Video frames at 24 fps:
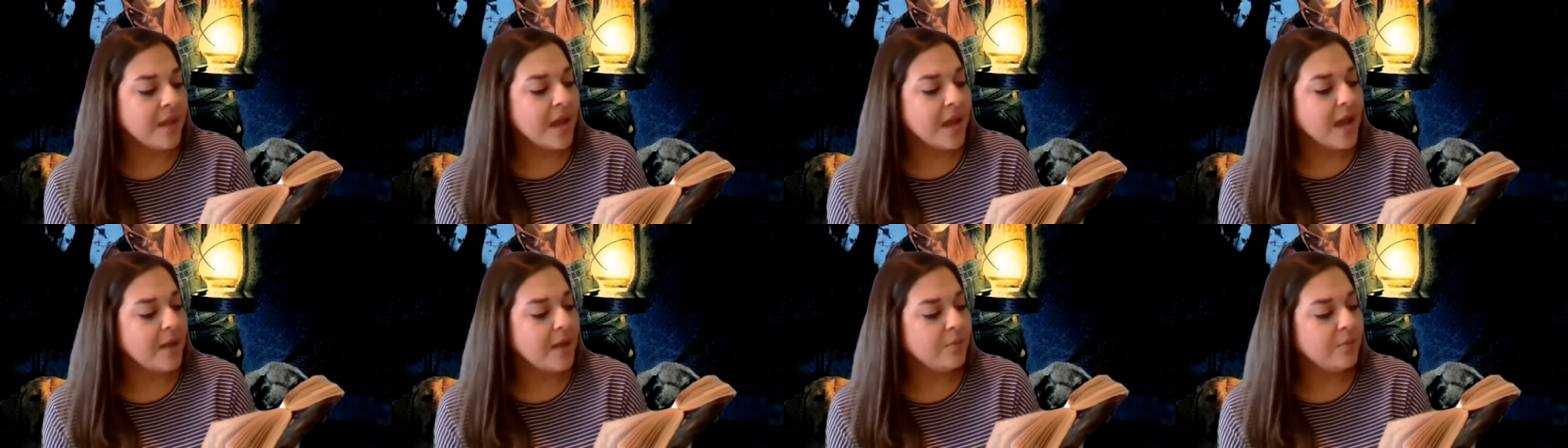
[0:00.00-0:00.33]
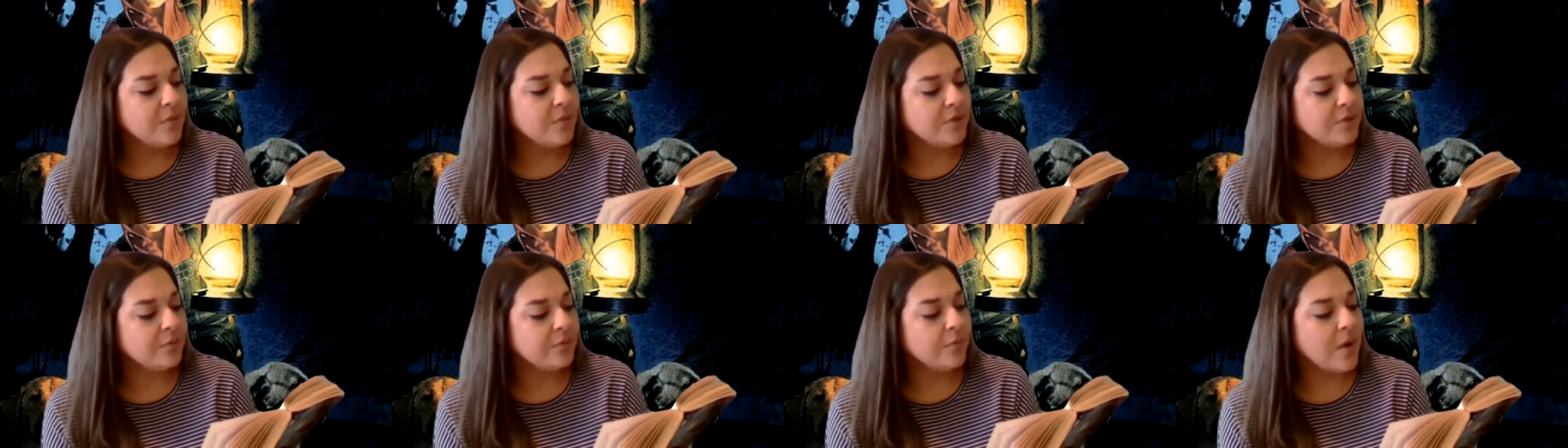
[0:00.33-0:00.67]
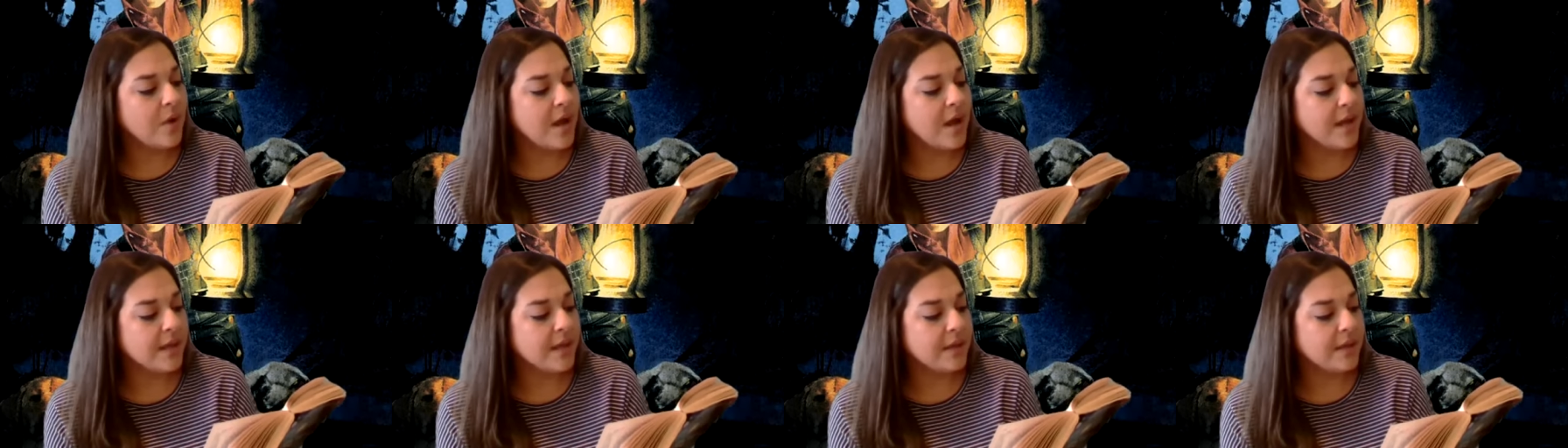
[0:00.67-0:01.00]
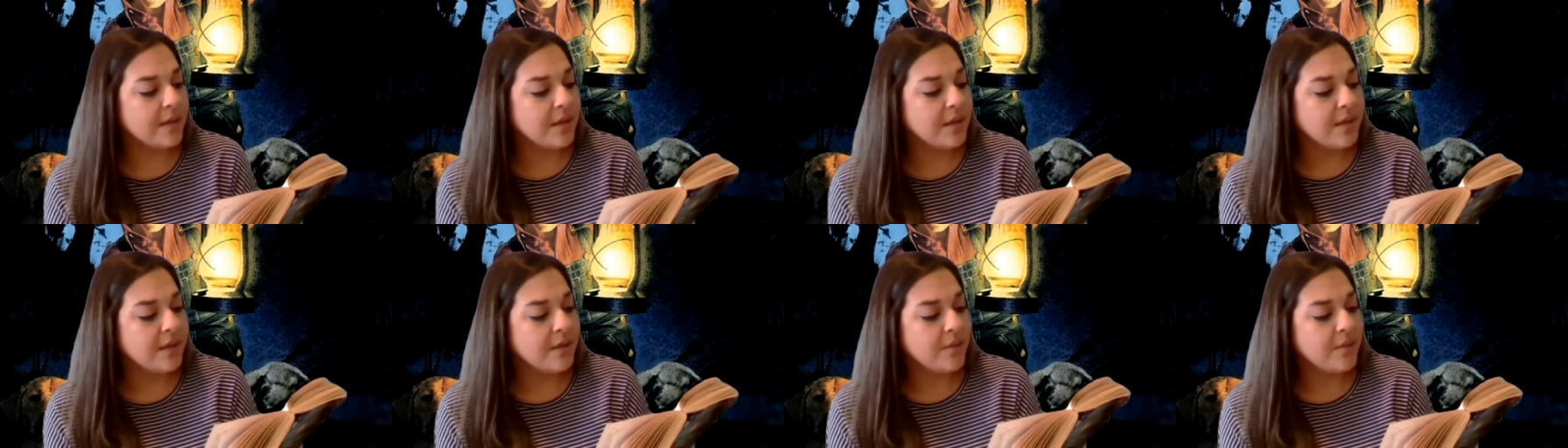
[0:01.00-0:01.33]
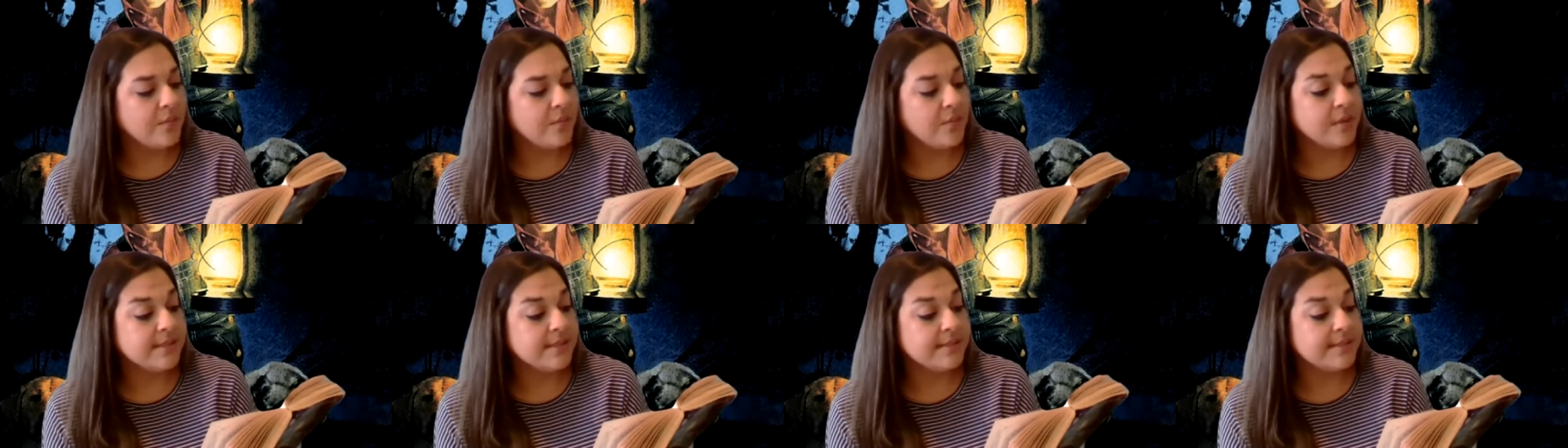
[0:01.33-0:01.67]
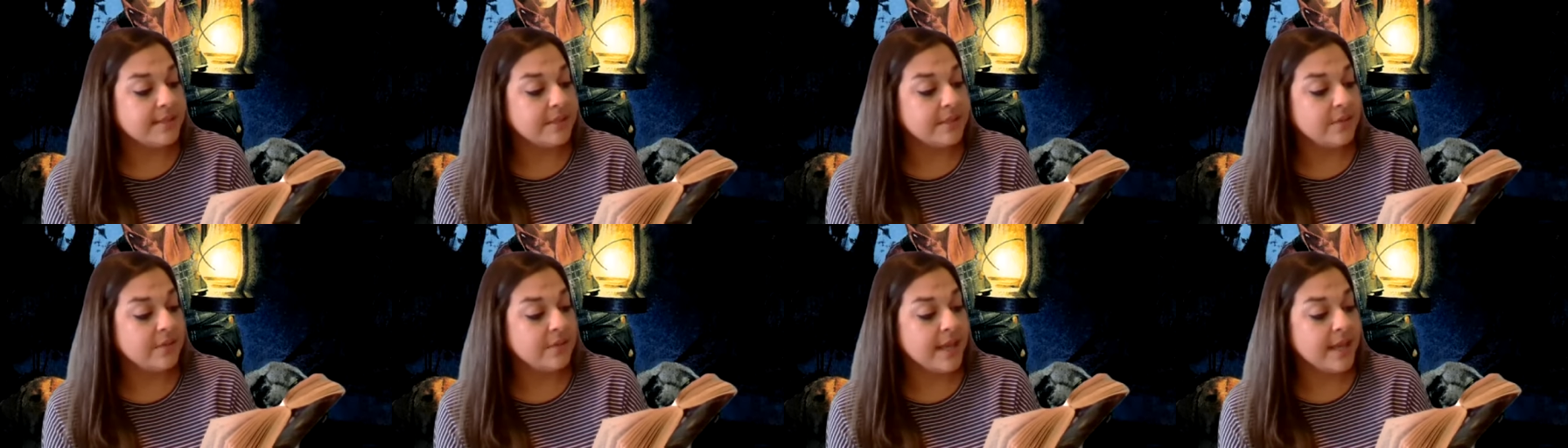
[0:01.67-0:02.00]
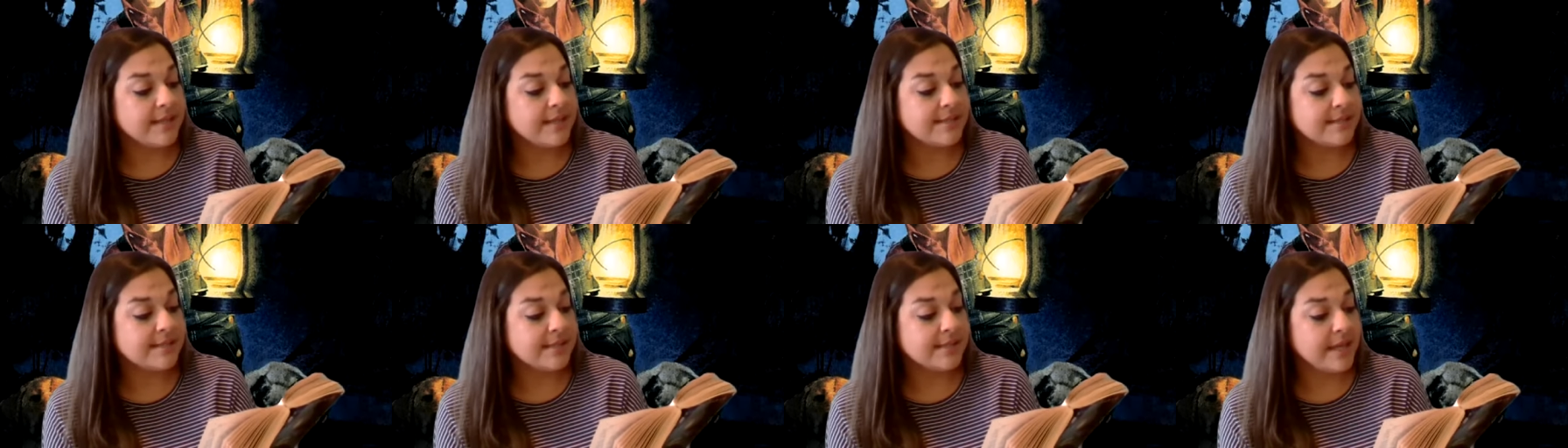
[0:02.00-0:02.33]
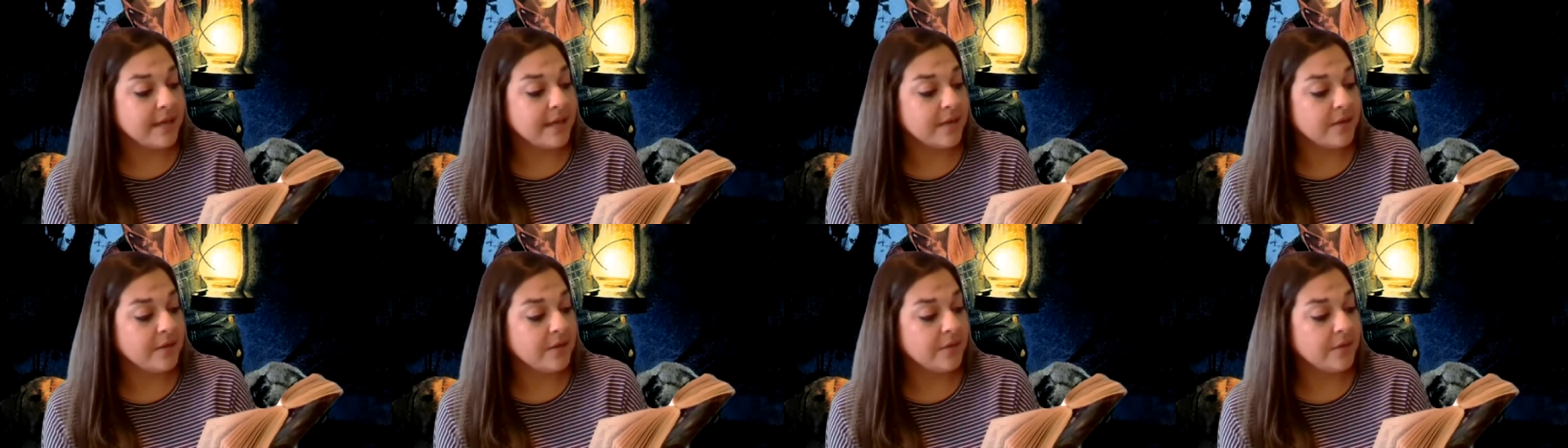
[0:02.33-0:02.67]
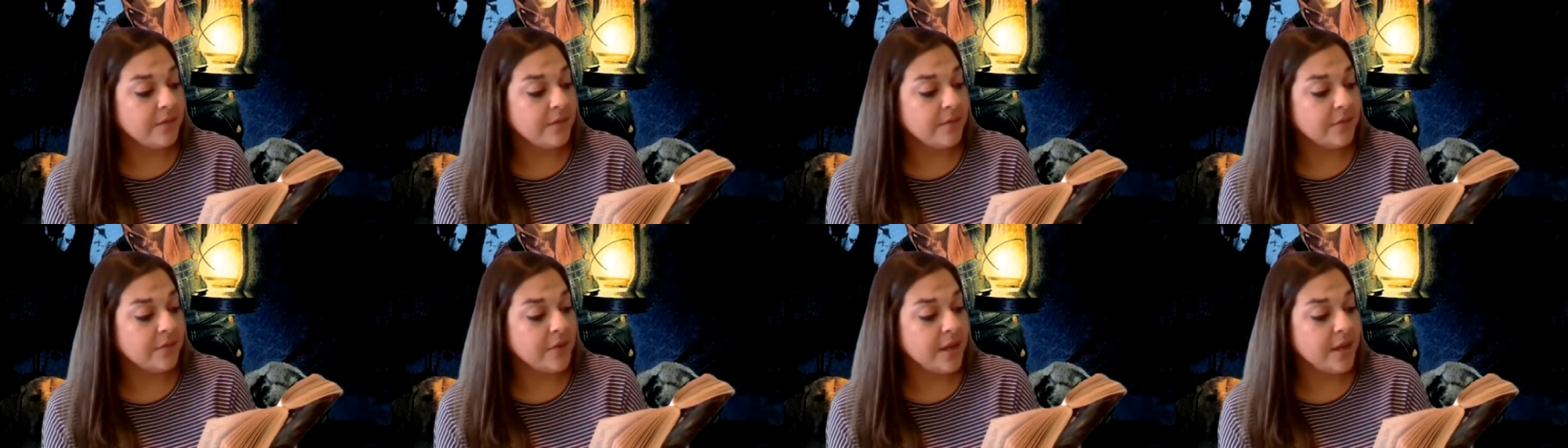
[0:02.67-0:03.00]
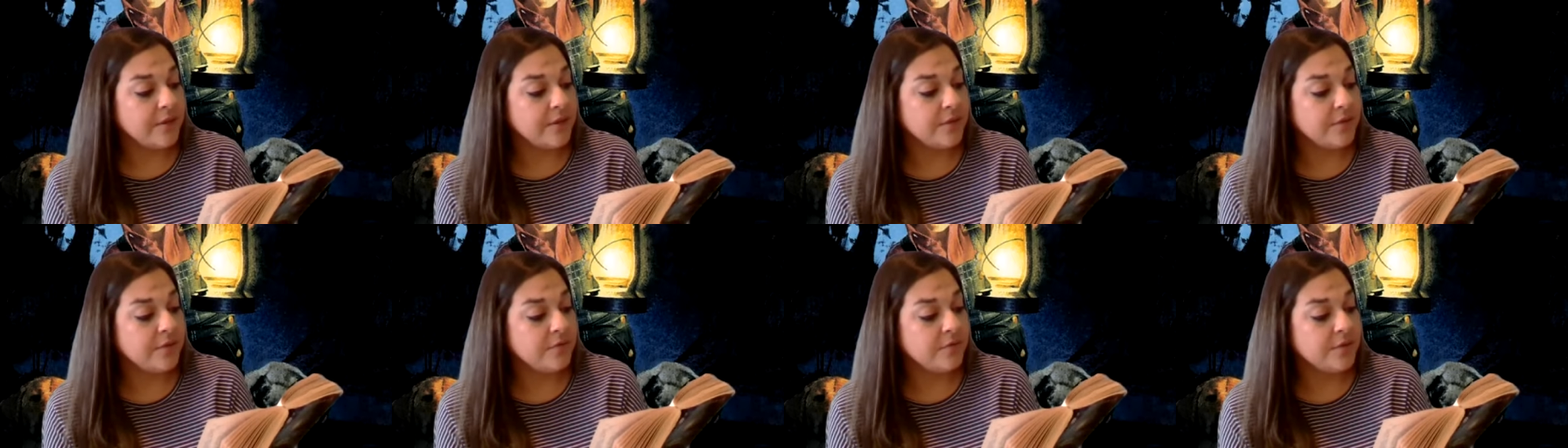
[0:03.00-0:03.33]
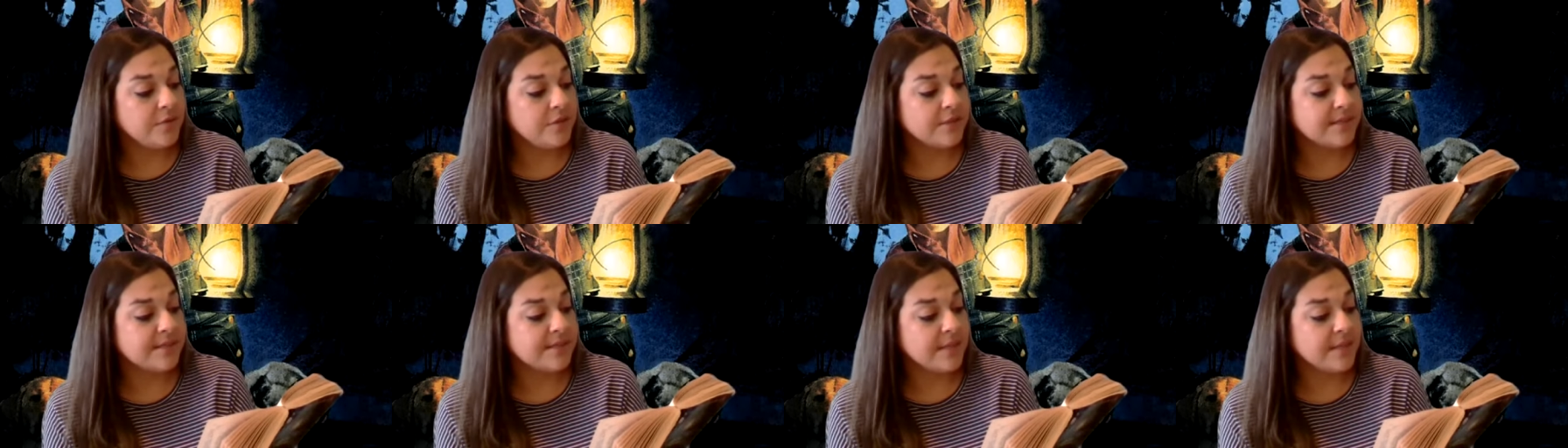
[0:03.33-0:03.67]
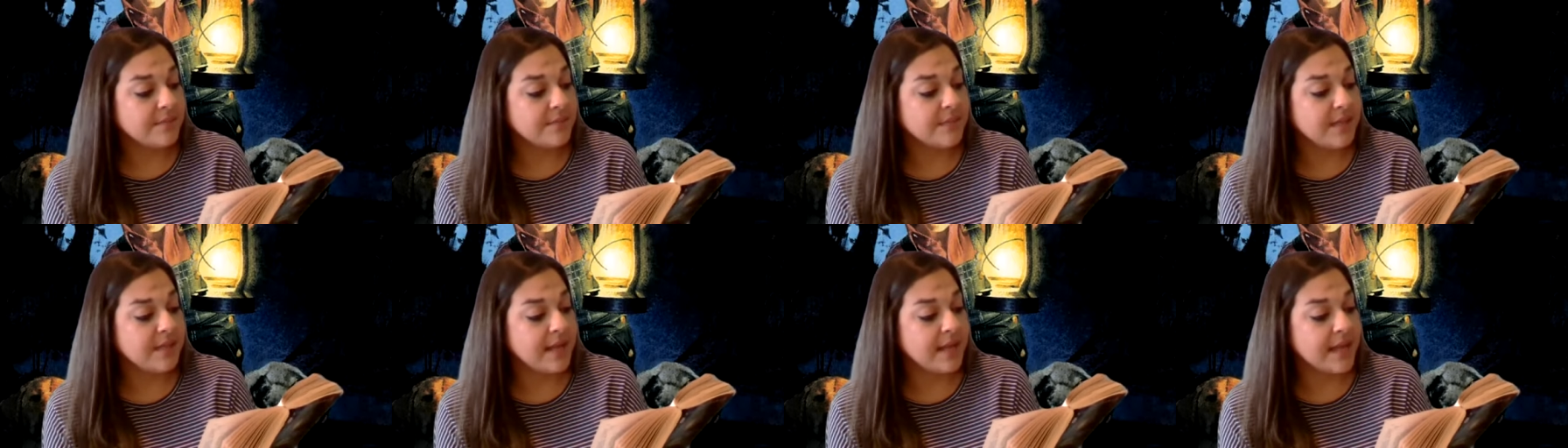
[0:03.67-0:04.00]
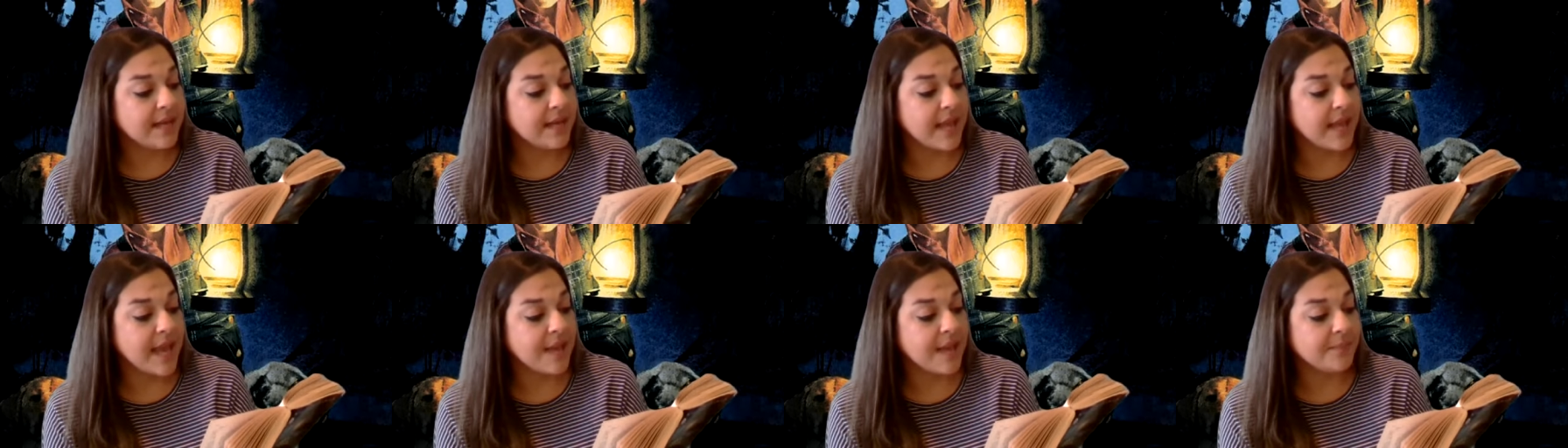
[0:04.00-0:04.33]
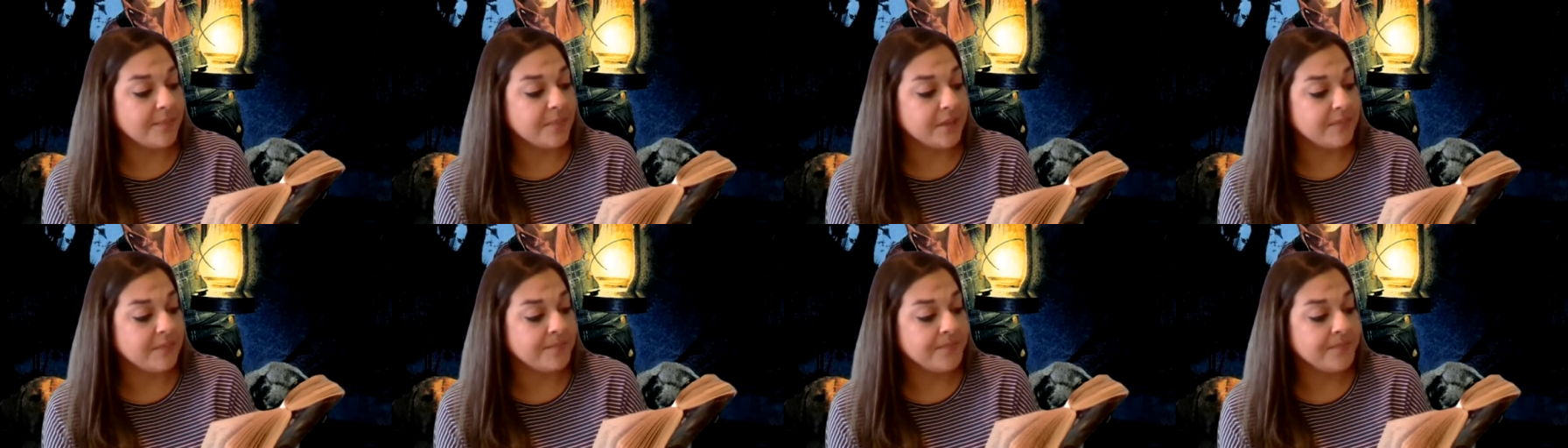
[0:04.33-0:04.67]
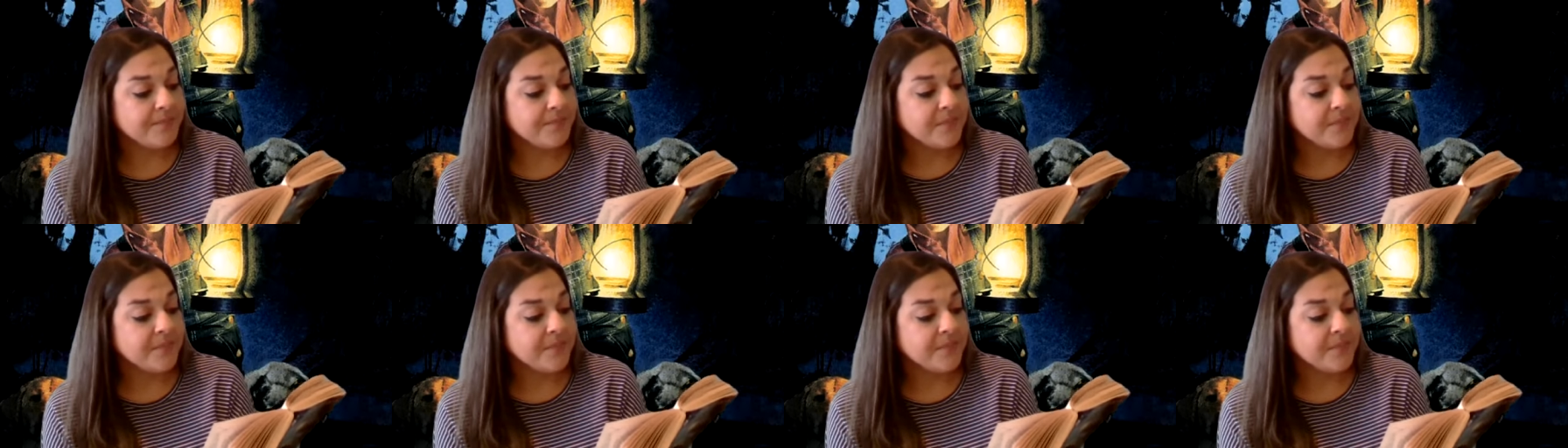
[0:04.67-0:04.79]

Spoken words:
I wondered why. Was little Ann scared? For I knew just something had happened.